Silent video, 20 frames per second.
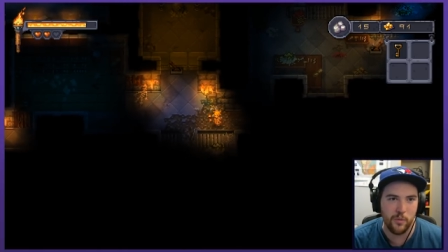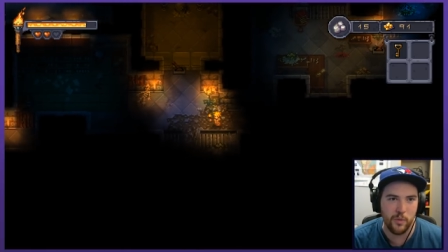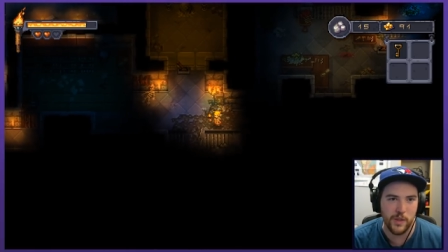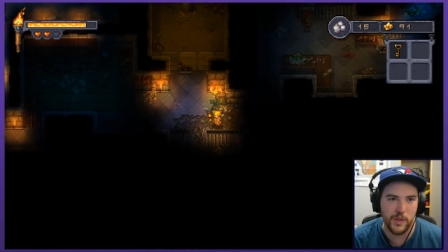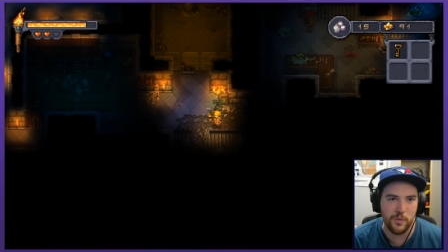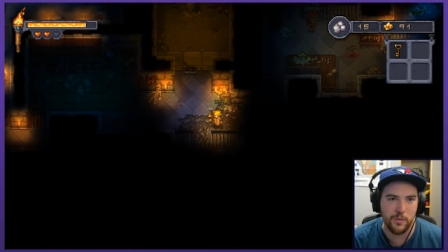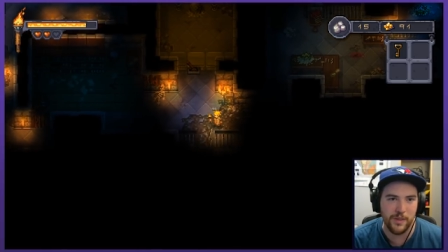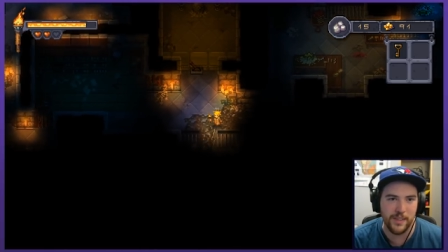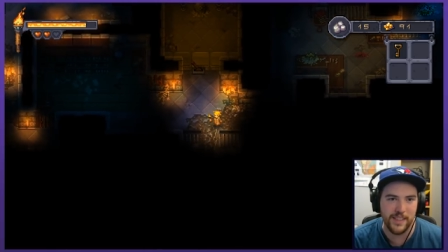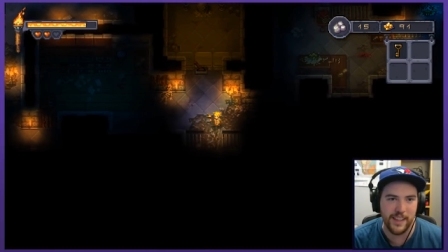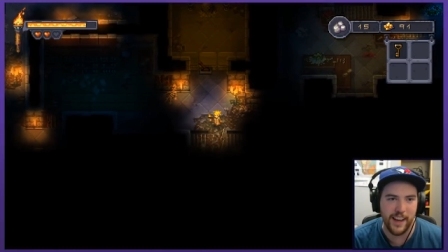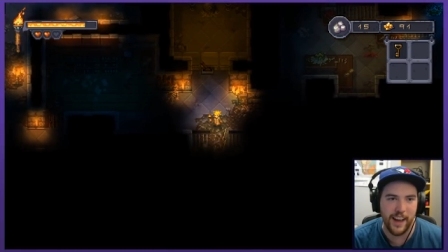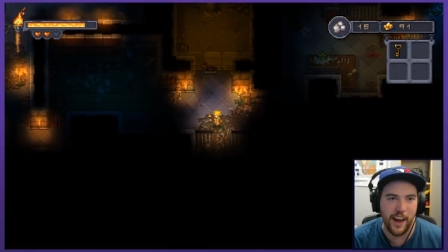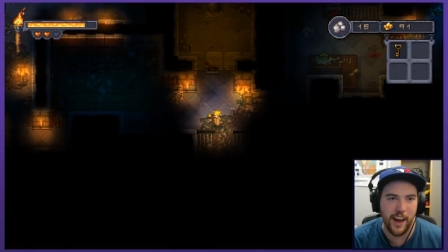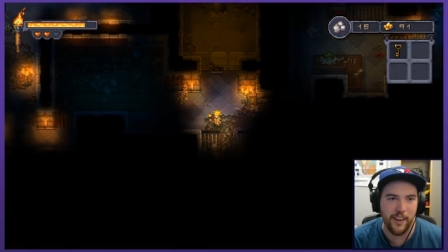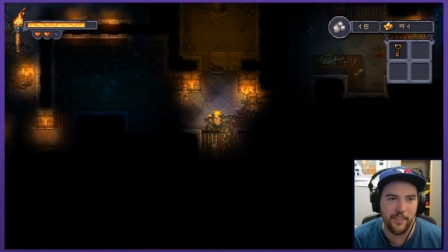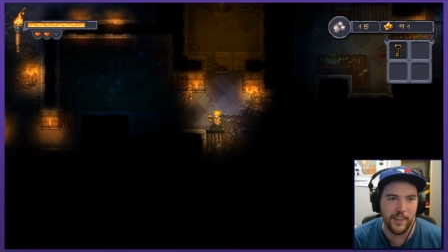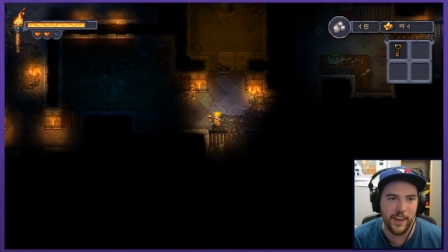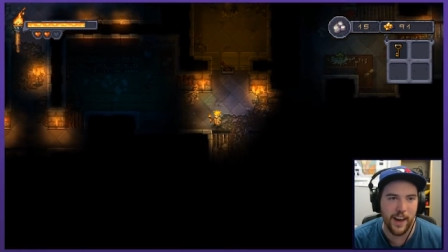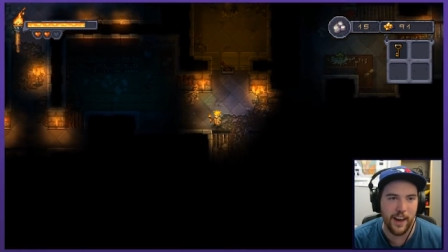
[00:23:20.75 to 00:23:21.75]
which ones I
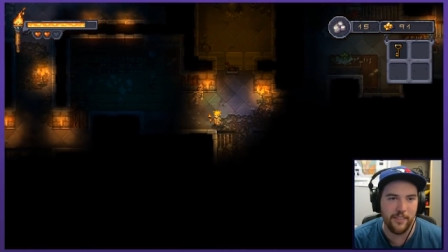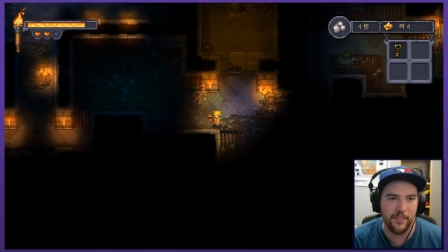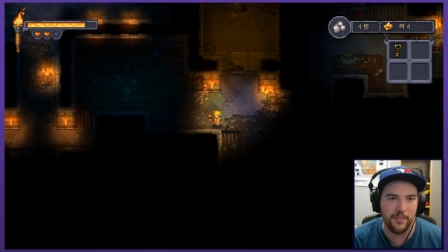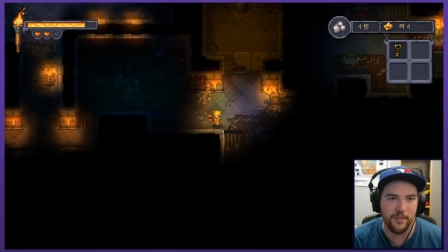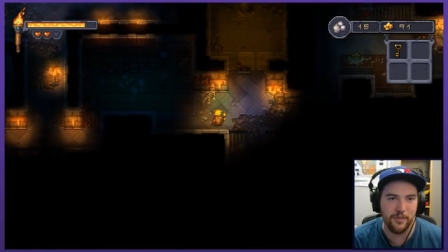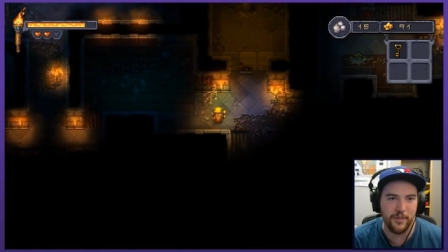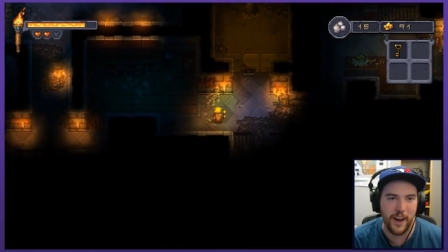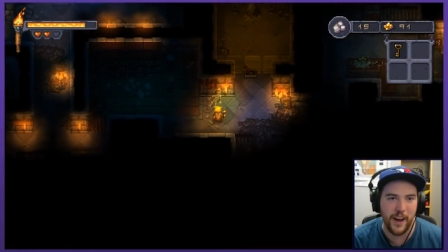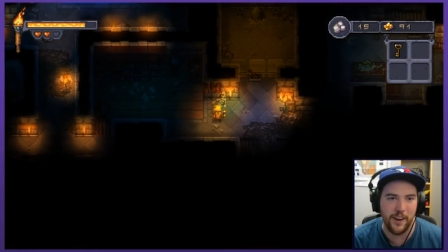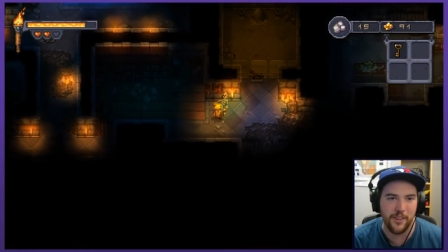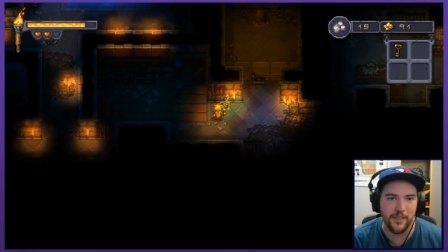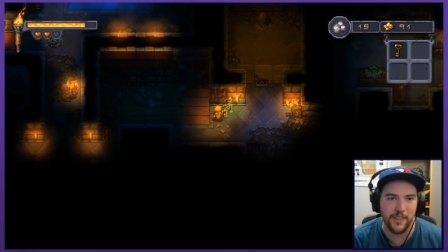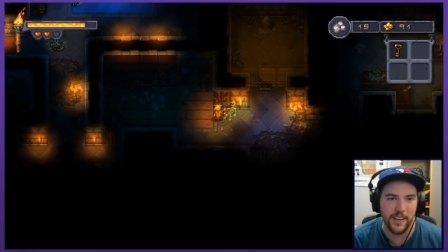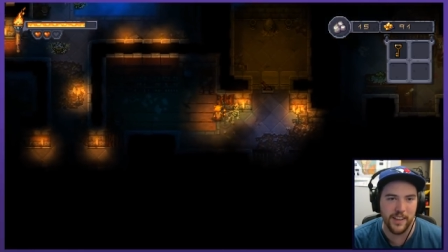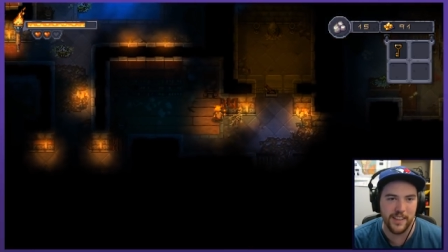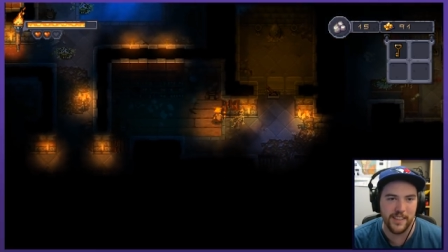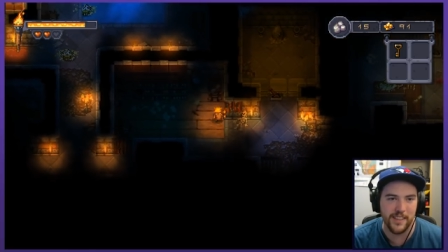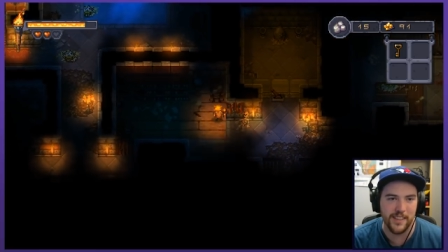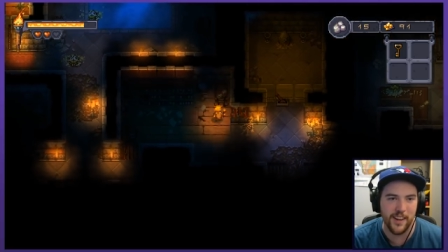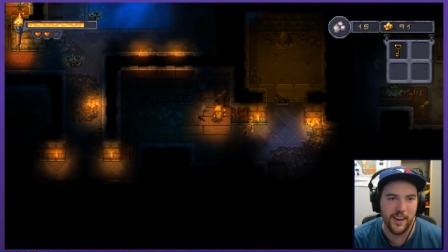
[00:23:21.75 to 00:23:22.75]
have and haven't found, and
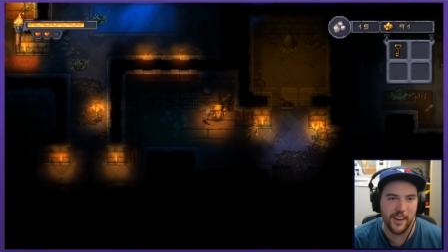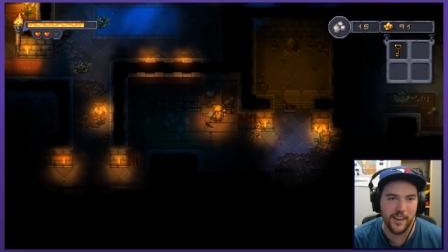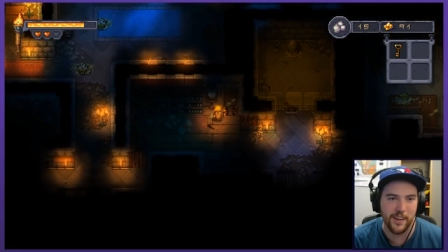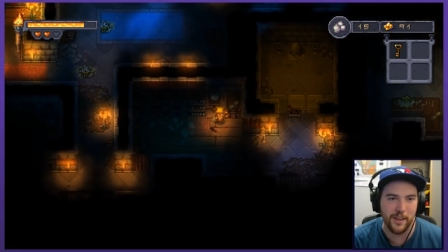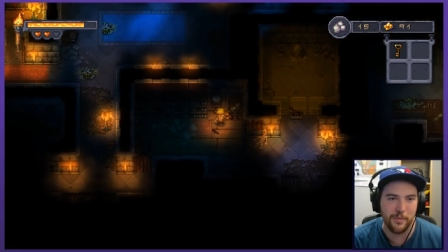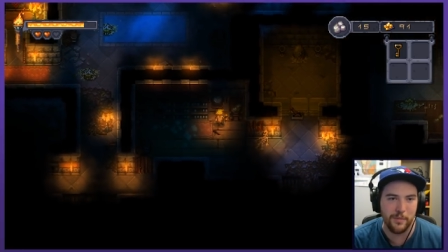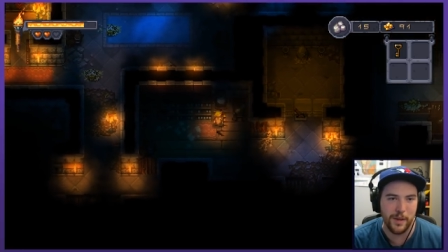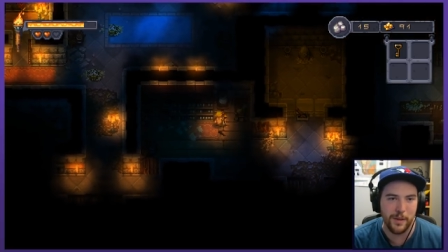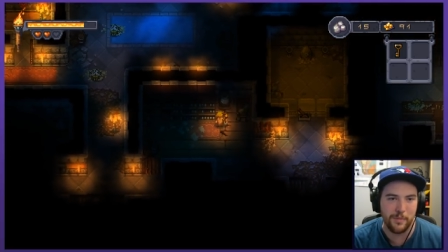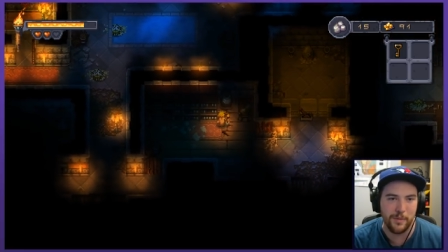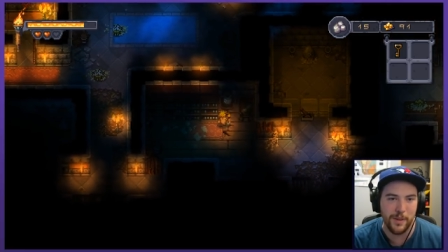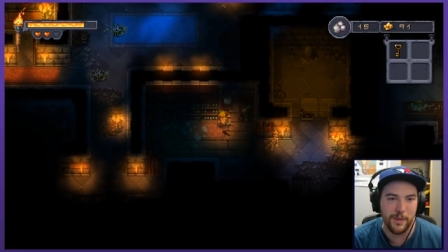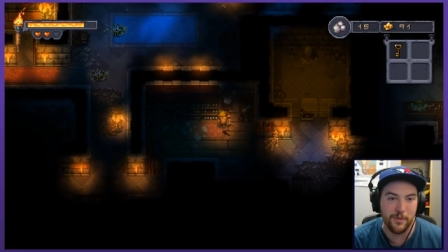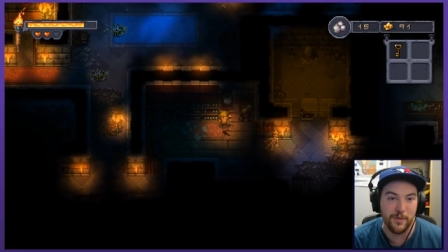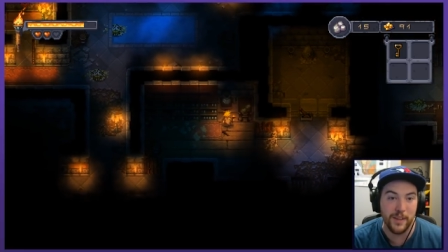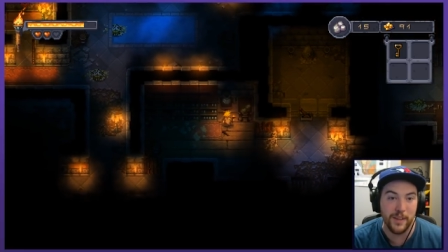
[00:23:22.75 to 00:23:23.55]
it's not going to make me